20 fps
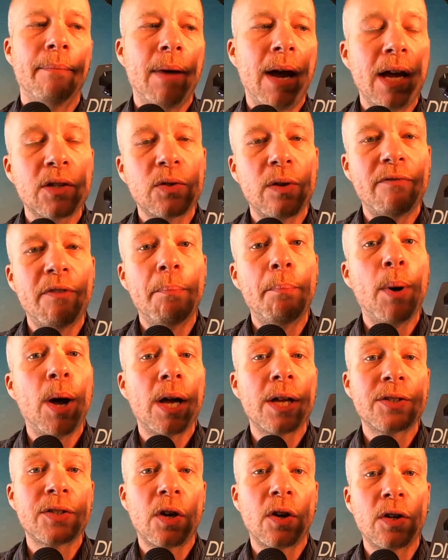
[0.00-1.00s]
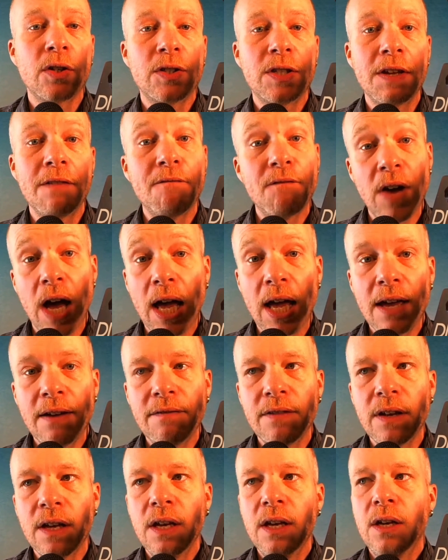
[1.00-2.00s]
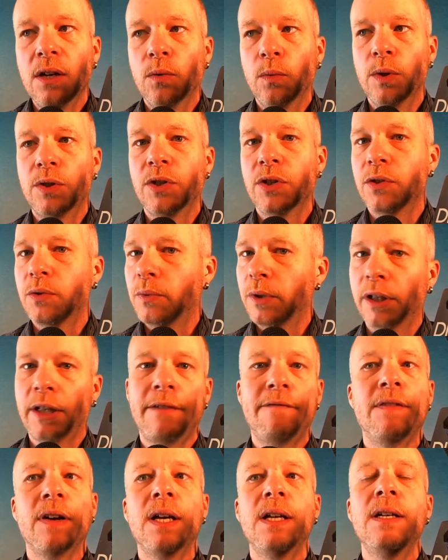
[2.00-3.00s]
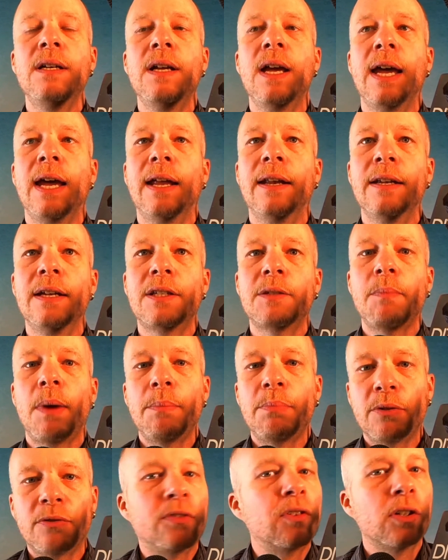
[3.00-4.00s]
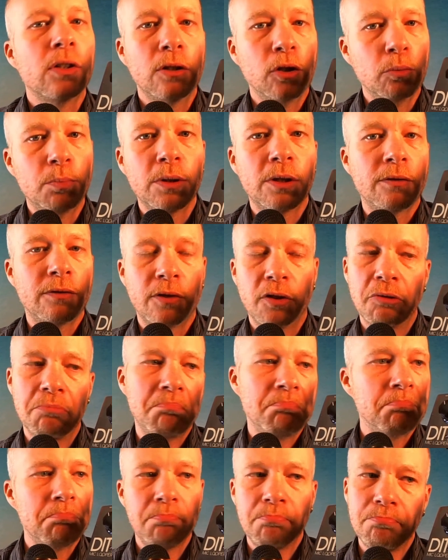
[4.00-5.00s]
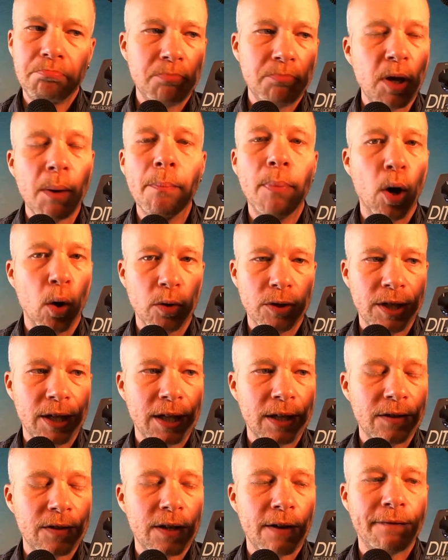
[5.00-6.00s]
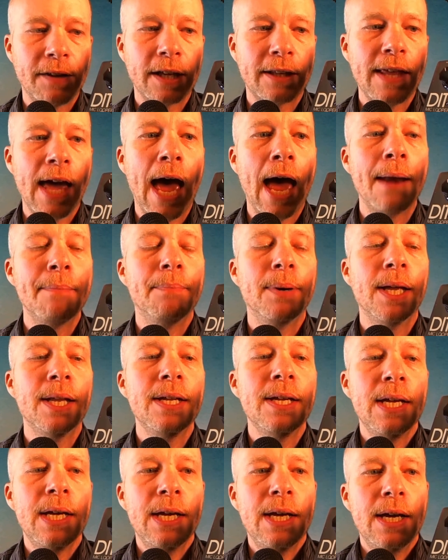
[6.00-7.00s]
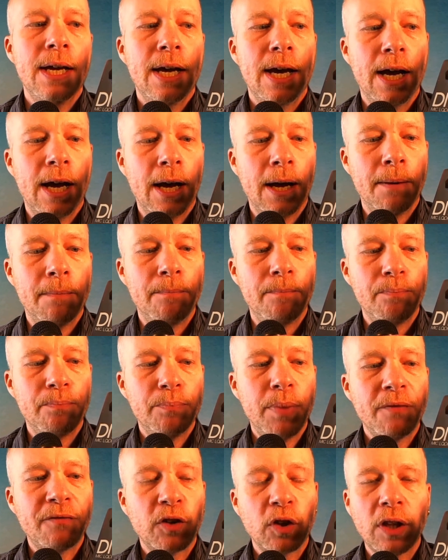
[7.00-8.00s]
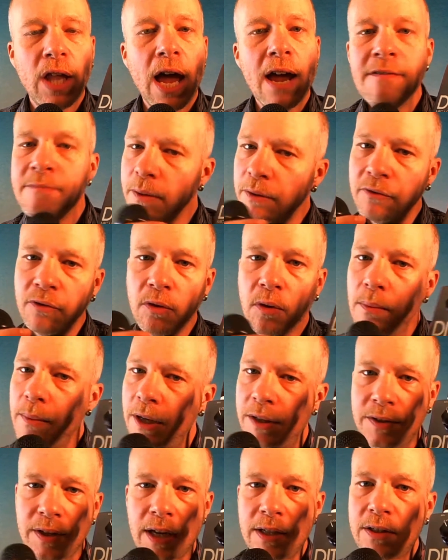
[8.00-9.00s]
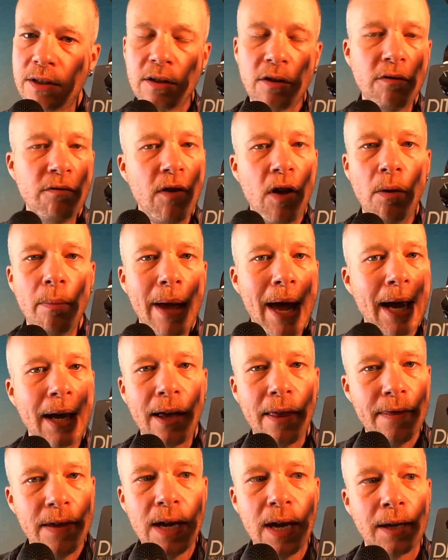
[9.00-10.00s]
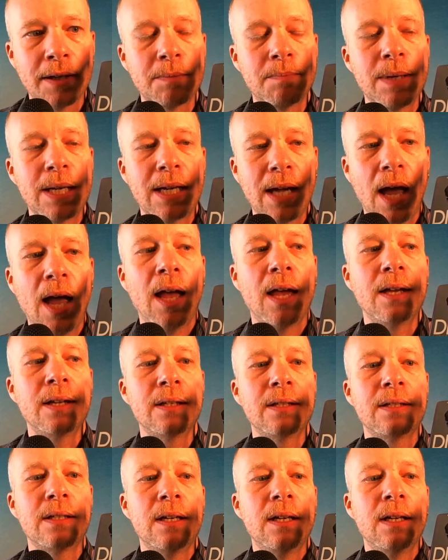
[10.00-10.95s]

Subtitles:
also have a Boss RC5, which is really fun, and it's my preferred looper for composing and stuff like that. But for live performance, I still fall back on this because